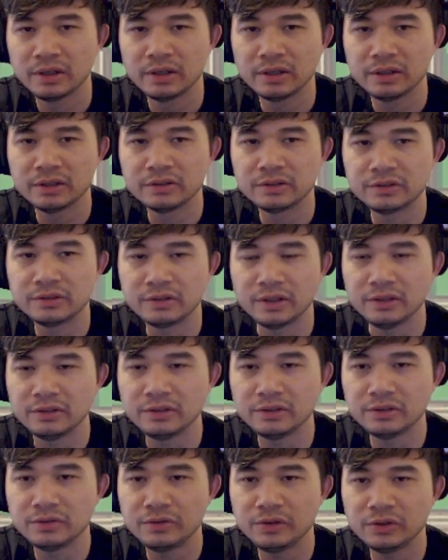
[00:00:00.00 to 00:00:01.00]

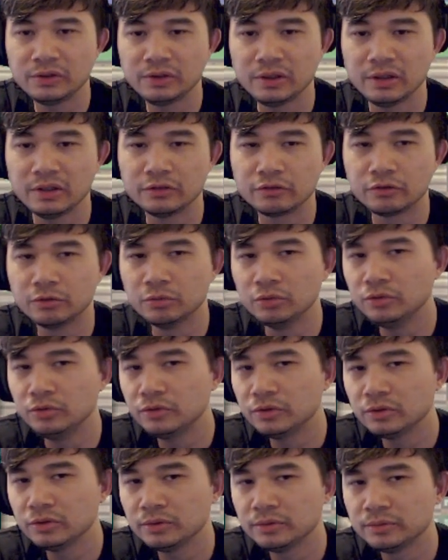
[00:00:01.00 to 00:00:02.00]
Stasis Field is
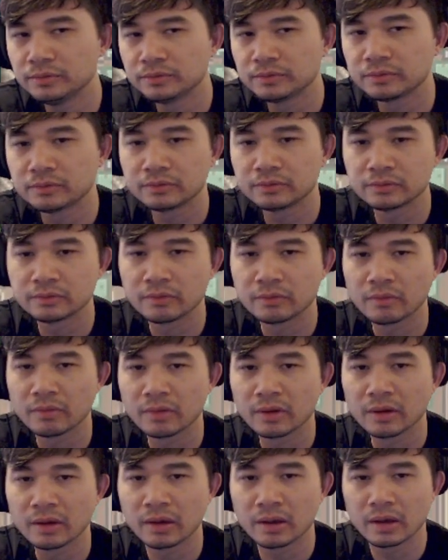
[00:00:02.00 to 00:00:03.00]
removal,
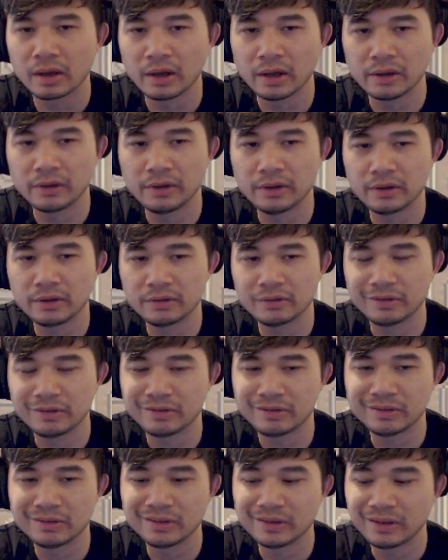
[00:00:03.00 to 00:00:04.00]
and I think
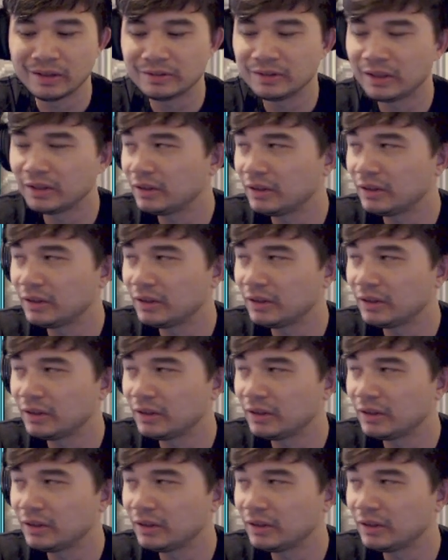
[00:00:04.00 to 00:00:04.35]
it's not the